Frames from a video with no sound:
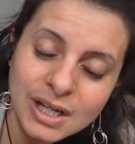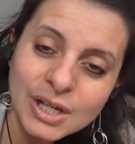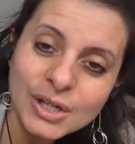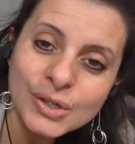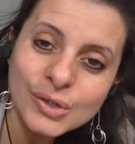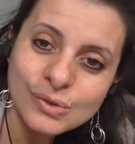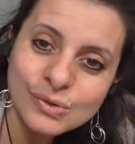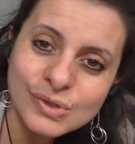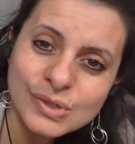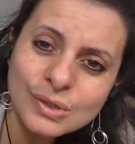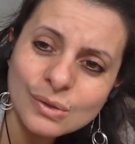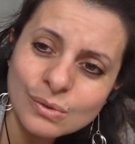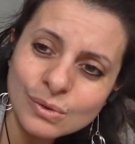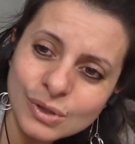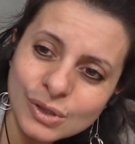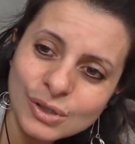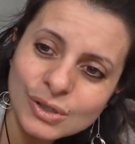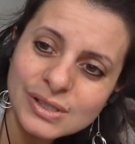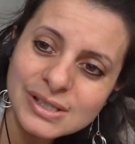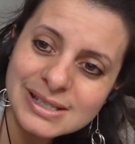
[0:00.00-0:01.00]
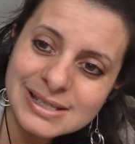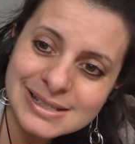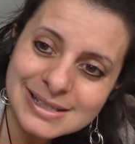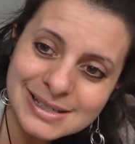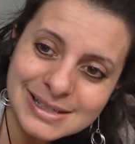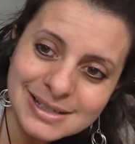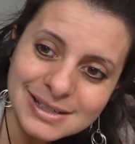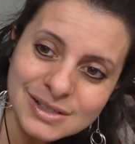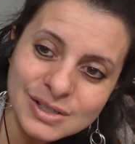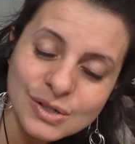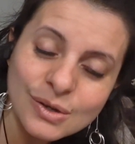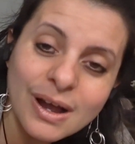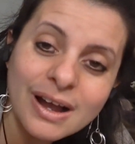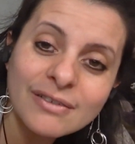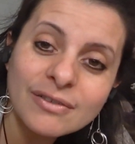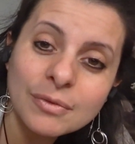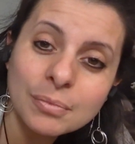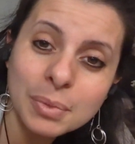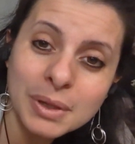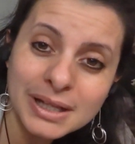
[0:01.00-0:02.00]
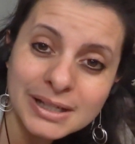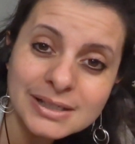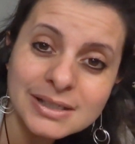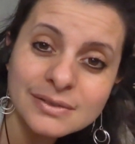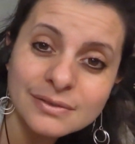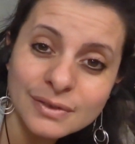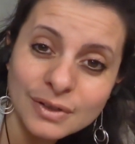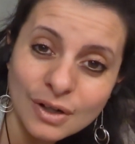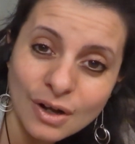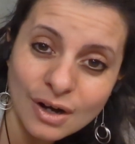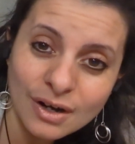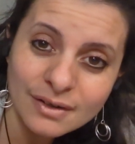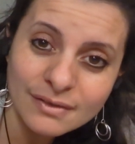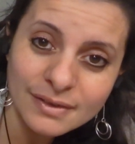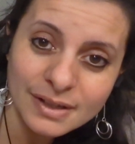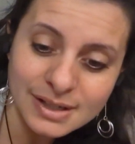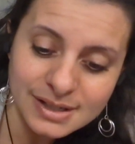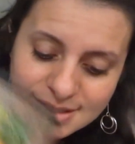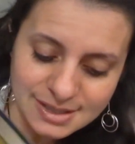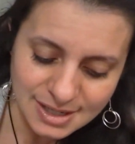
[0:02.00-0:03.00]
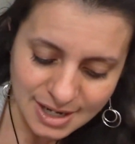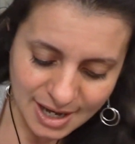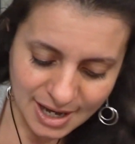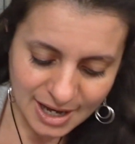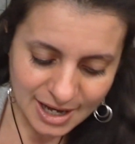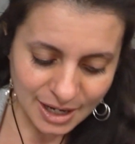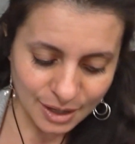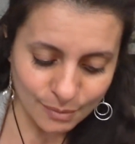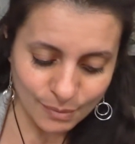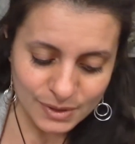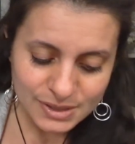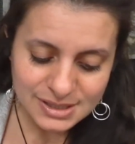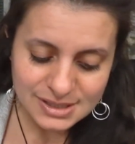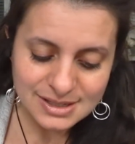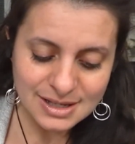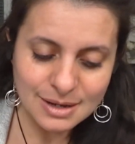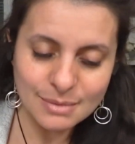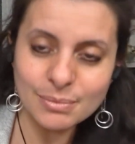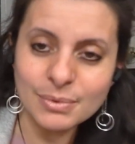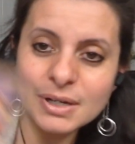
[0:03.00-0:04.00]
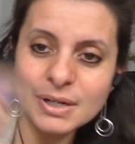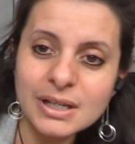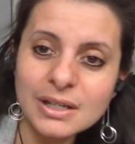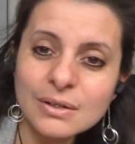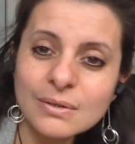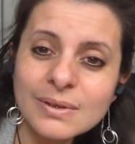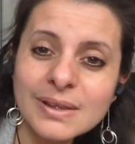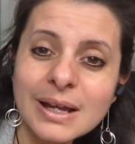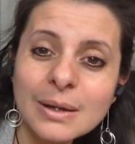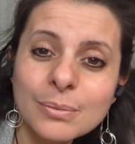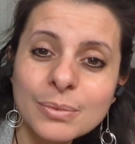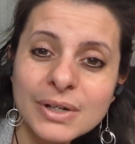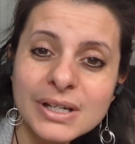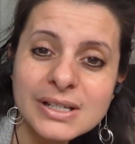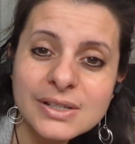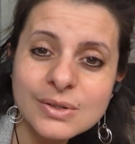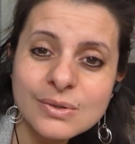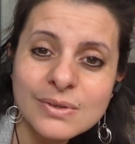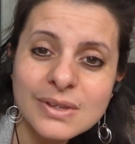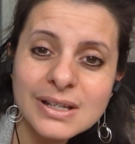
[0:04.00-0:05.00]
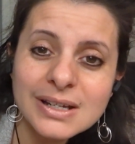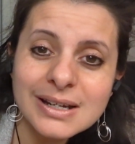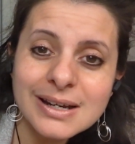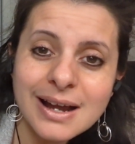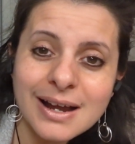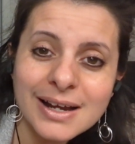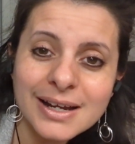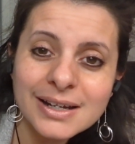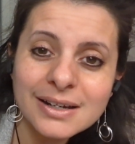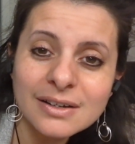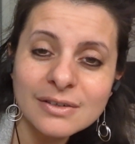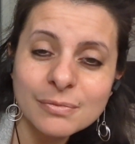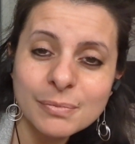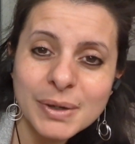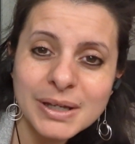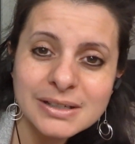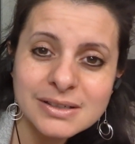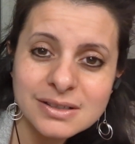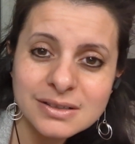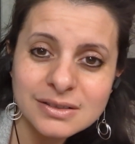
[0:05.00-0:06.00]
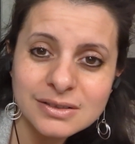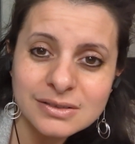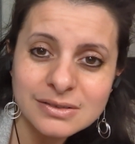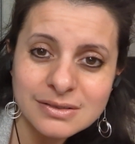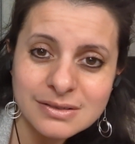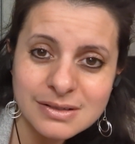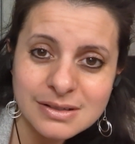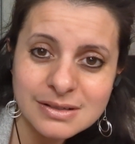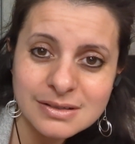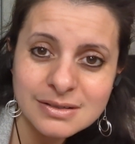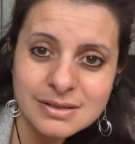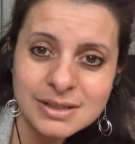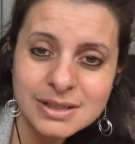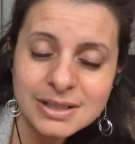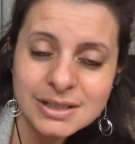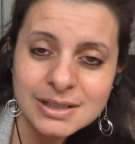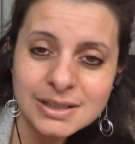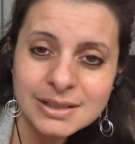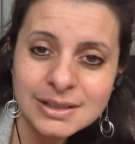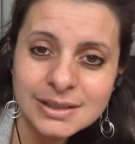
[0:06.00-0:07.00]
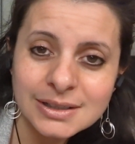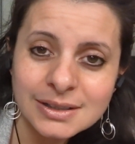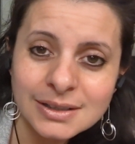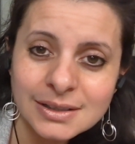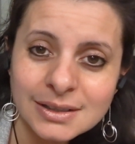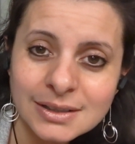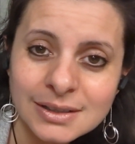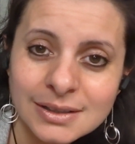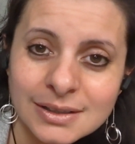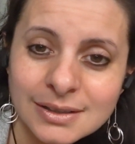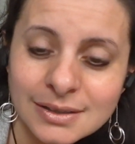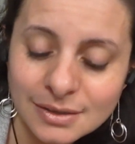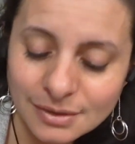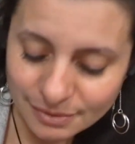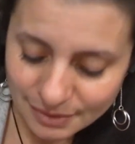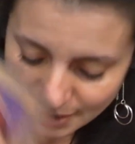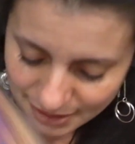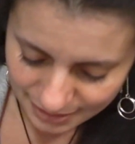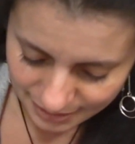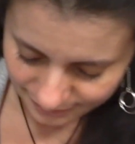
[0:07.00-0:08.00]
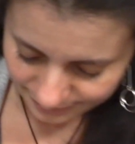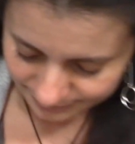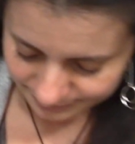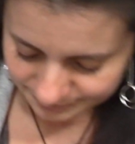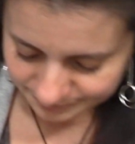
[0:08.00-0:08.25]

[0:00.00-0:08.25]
You sowed good seeds. You have a plentiful harvest. And what does that bring you? That brings you the Nine of Pentacles, right?